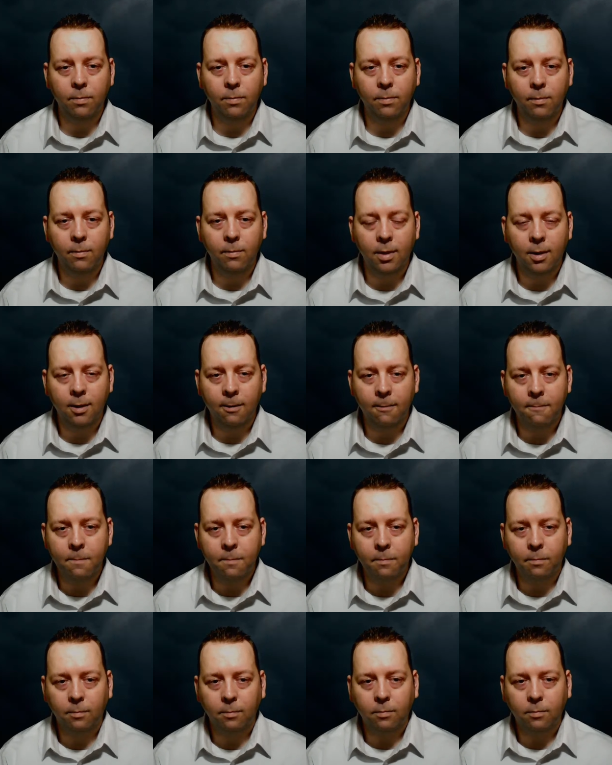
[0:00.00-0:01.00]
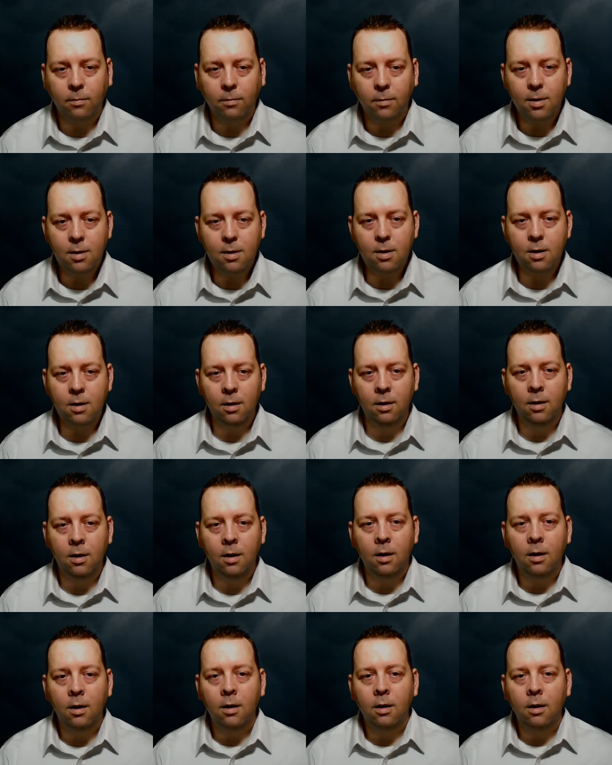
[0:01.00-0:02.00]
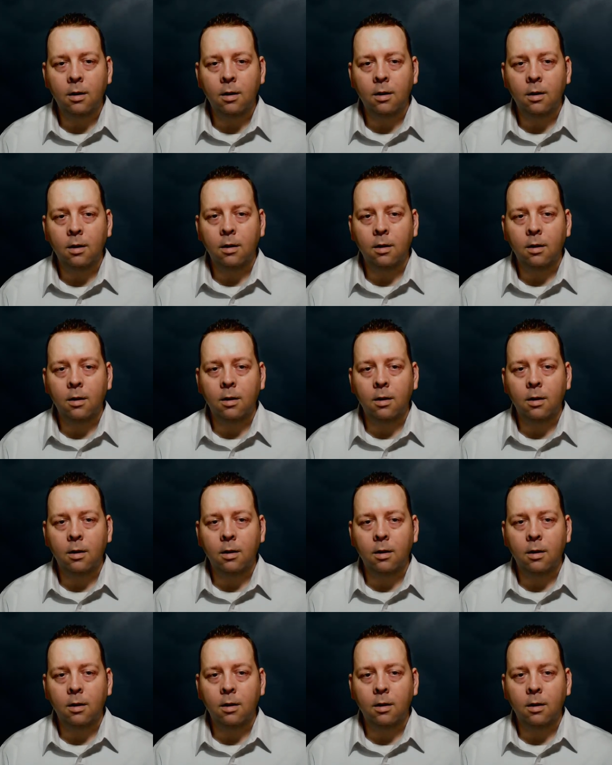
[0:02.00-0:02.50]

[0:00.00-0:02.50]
Nothing is said.